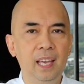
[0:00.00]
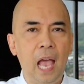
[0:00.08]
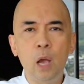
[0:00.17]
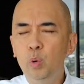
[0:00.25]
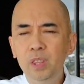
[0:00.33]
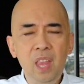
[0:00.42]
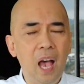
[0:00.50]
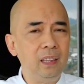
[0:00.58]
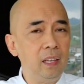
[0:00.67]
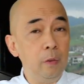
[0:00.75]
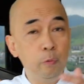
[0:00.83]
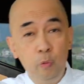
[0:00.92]
I would
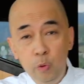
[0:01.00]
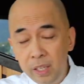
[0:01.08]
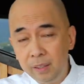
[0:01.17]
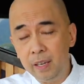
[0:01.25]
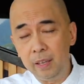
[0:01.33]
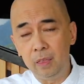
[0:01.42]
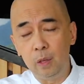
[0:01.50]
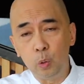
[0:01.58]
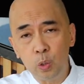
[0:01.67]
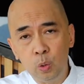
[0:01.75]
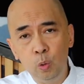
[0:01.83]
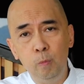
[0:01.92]
not have written
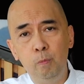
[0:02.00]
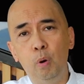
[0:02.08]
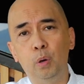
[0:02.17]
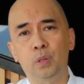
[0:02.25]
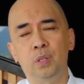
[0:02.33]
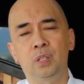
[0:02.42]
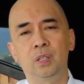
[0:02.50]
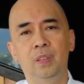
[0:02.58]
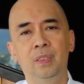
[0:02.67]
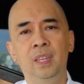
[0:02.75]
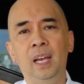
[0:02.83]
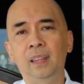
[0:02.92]
those 2 books
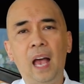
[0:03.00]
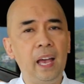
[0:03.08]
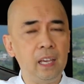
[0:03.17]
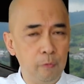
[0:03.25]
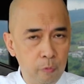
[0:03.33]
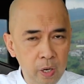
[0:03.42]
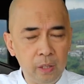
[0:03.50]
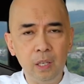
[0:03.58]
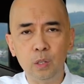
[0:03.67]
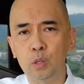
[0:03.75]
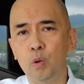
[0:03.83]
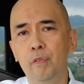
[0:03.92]
that I have
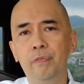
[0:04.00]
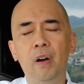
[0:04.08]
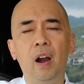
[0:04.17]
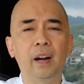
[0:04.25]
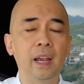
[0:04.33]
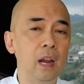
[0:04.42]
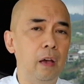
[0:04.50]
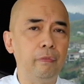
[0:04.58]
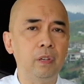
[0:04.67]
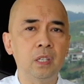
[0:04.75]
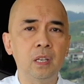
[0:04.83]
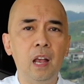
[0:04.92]
written so far, Enough
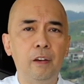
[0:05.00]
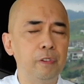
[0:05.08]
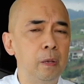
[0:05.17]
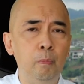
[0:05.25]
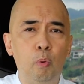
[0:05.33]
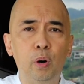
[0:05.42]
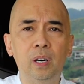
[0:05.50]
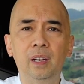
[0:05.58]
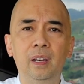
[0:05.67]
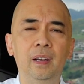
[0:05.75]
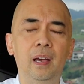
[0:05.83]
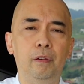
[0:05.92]
is Enough and More
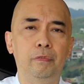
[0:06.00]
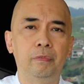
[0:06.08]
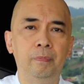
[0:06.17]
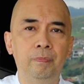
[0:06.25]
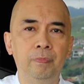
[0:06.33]
Than Enough.